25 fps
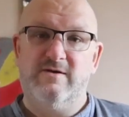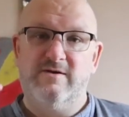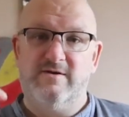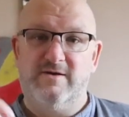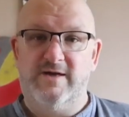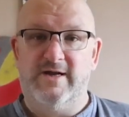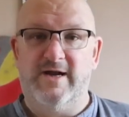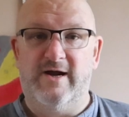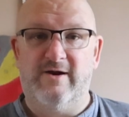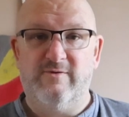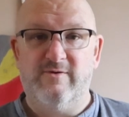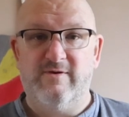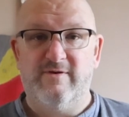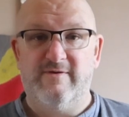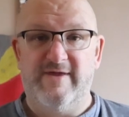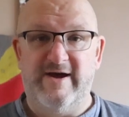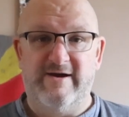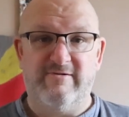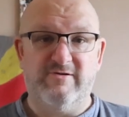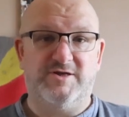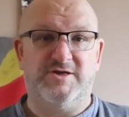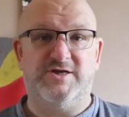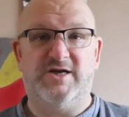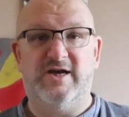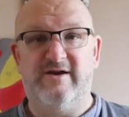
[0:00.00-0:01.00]
you know, they're
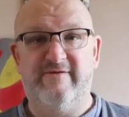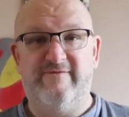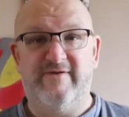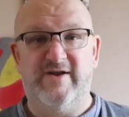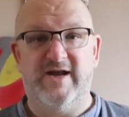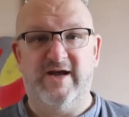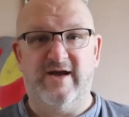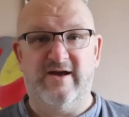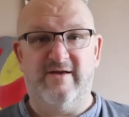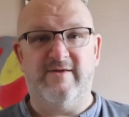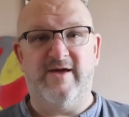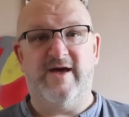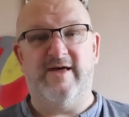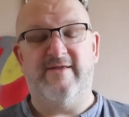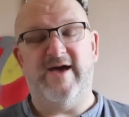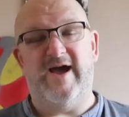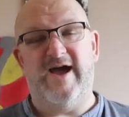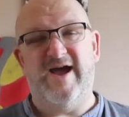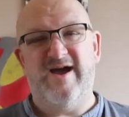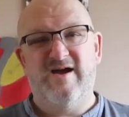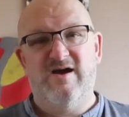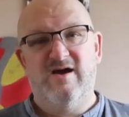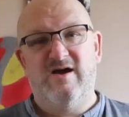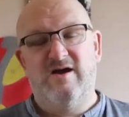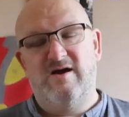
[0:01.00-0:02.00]
achieving it and they're
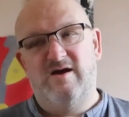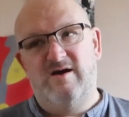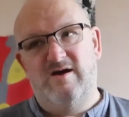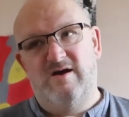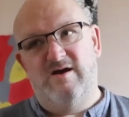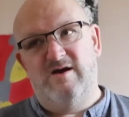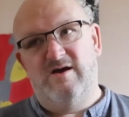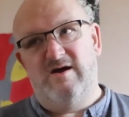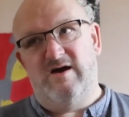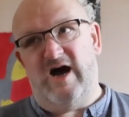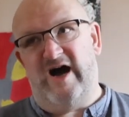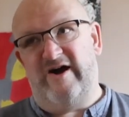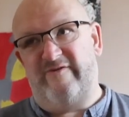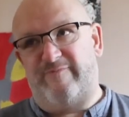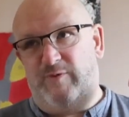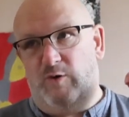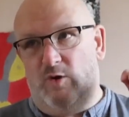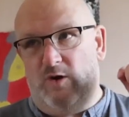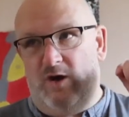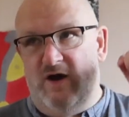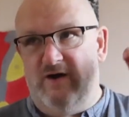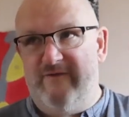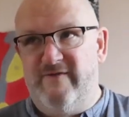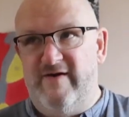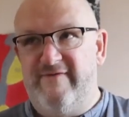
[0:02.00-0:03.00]
there. I've put a
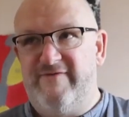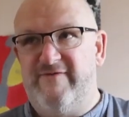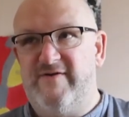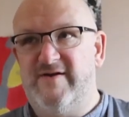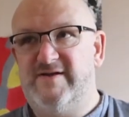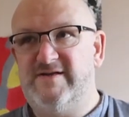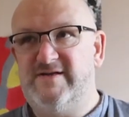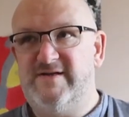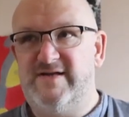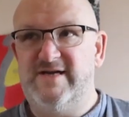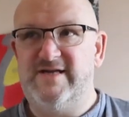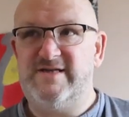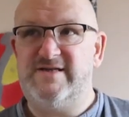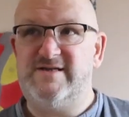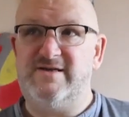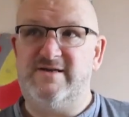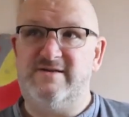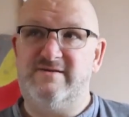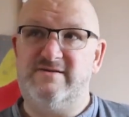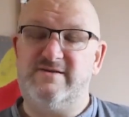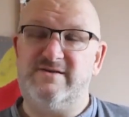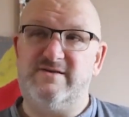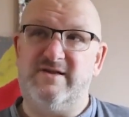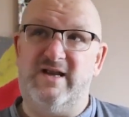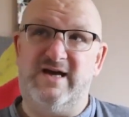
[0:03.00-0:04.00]
lot of effort into this
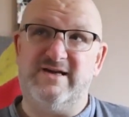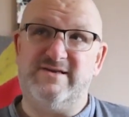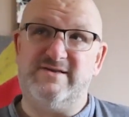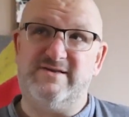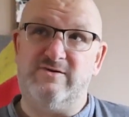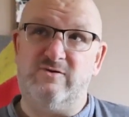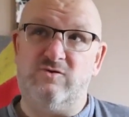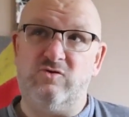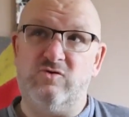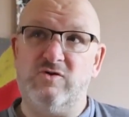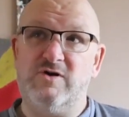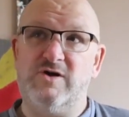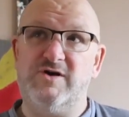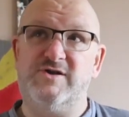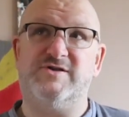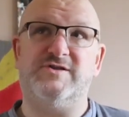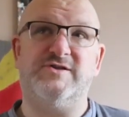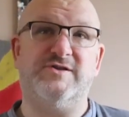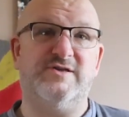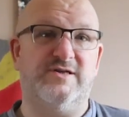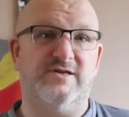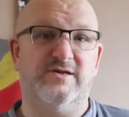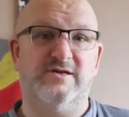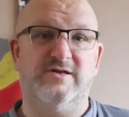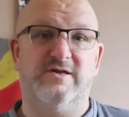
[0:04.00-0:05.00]
since last
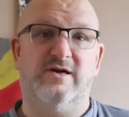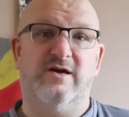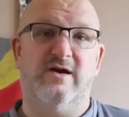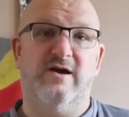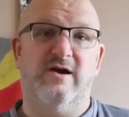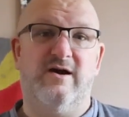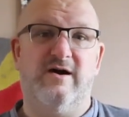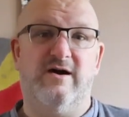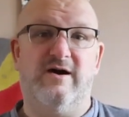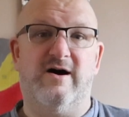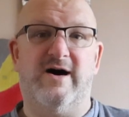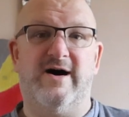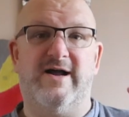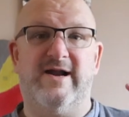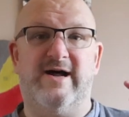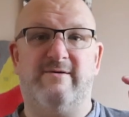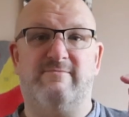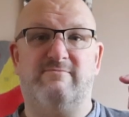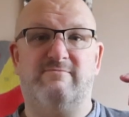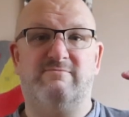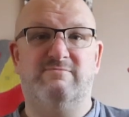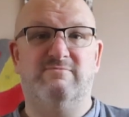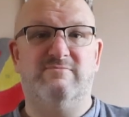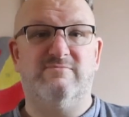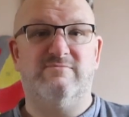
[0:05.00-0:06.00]
August, and
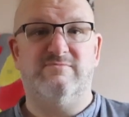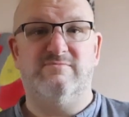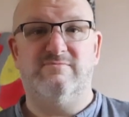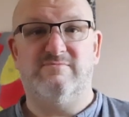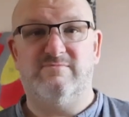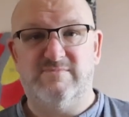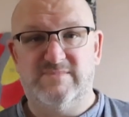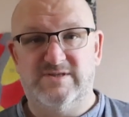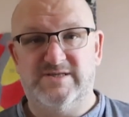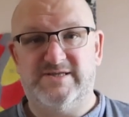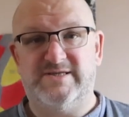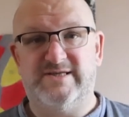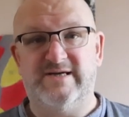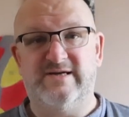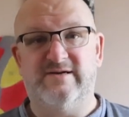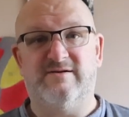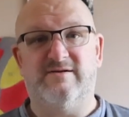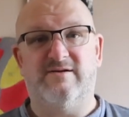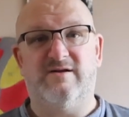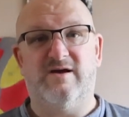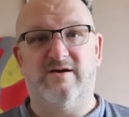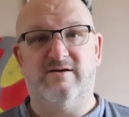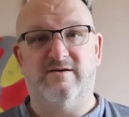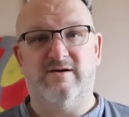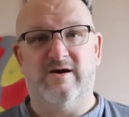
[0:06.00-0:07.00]
I'm
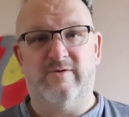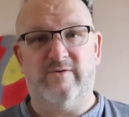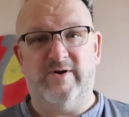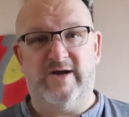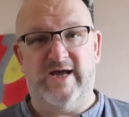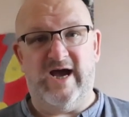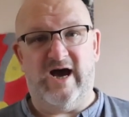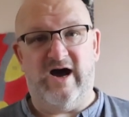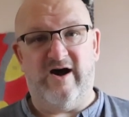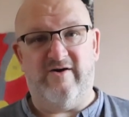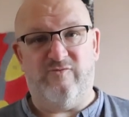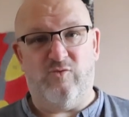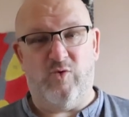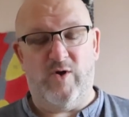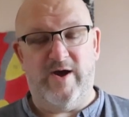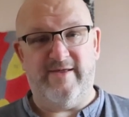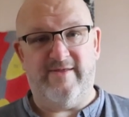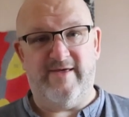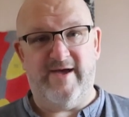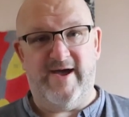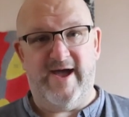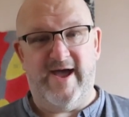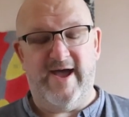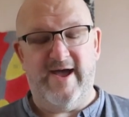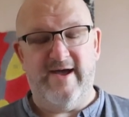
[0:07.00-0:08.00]
still only halfway
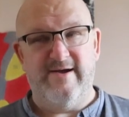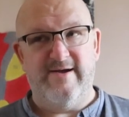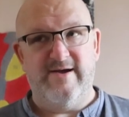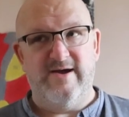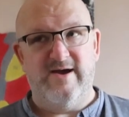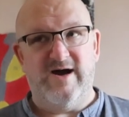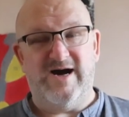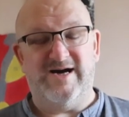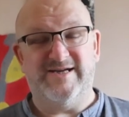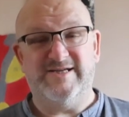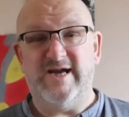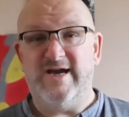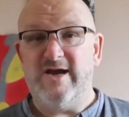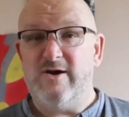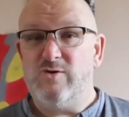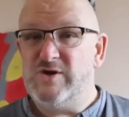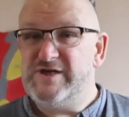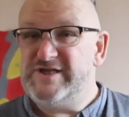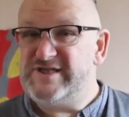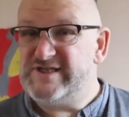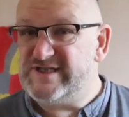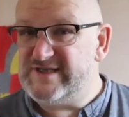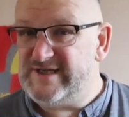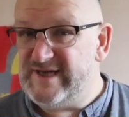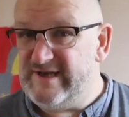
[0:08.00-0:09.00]
there. I say only
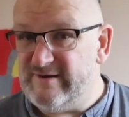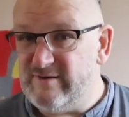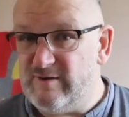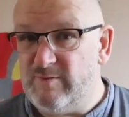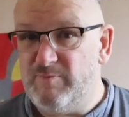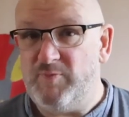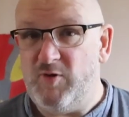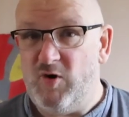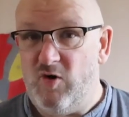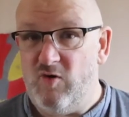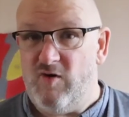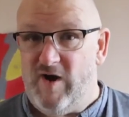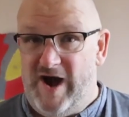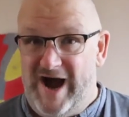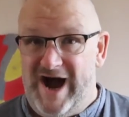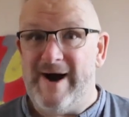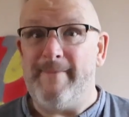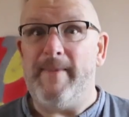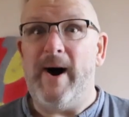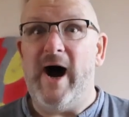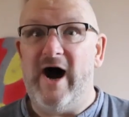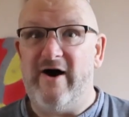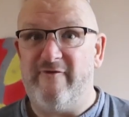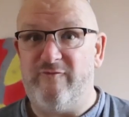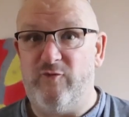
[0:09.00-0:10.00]
still, but I'm
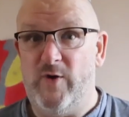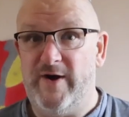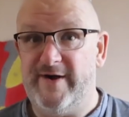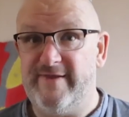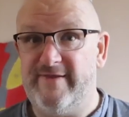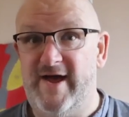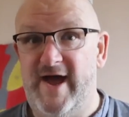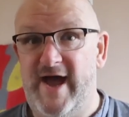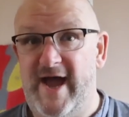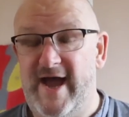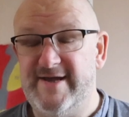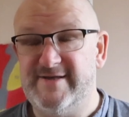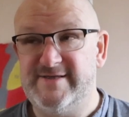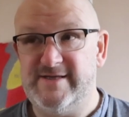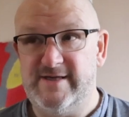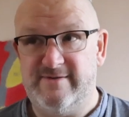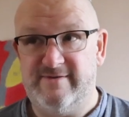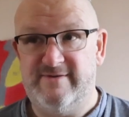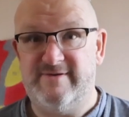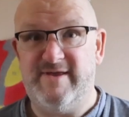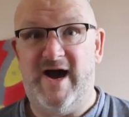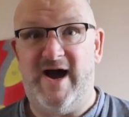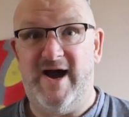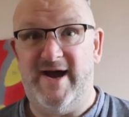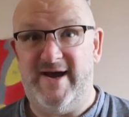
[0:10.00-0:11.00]
halfway there. So
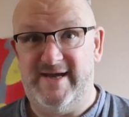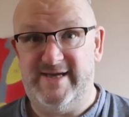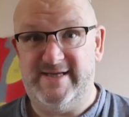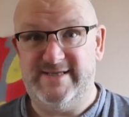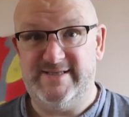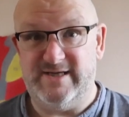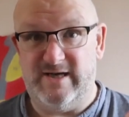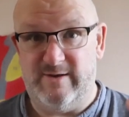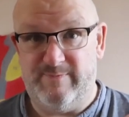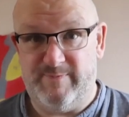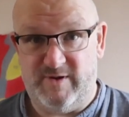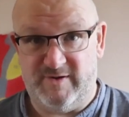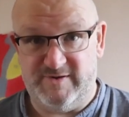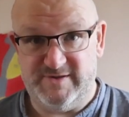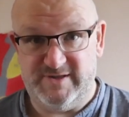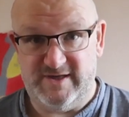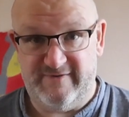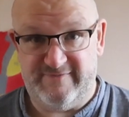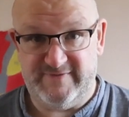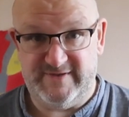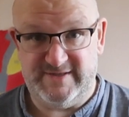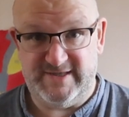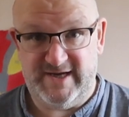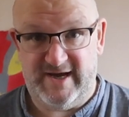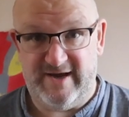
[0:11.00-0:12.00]
that is a
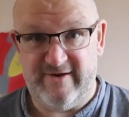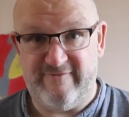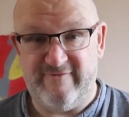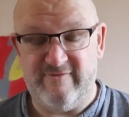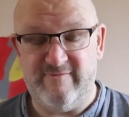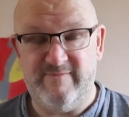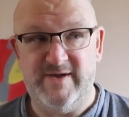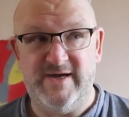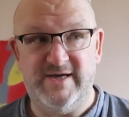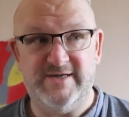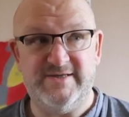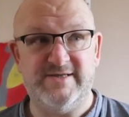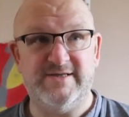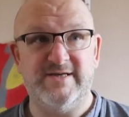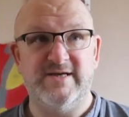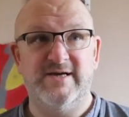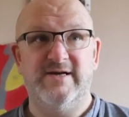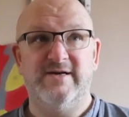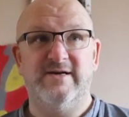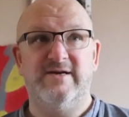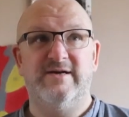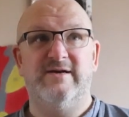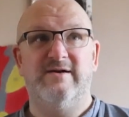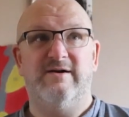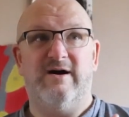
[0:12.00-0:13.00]
positive to take from this.
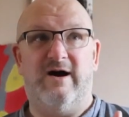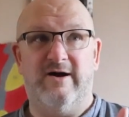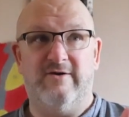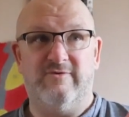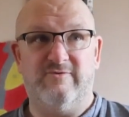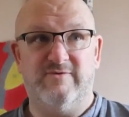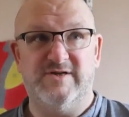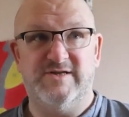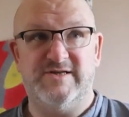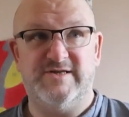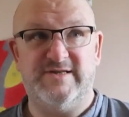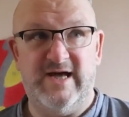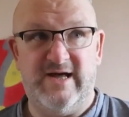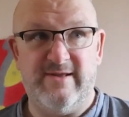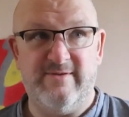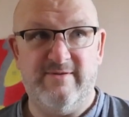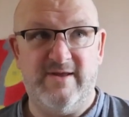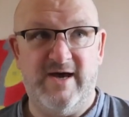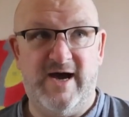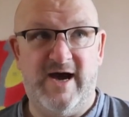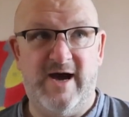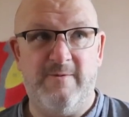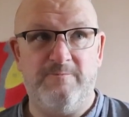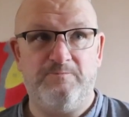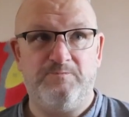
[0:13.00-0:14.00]
I understand
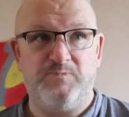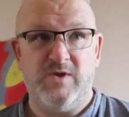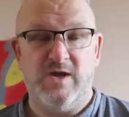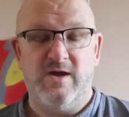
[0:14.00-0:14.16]
that,